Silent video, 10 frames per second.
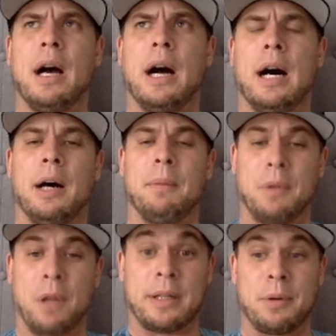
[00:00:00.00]
a
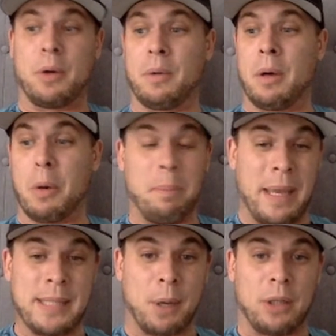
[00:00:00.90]
long time ago, about
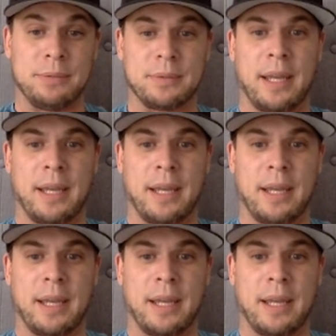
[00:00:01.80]
baseball.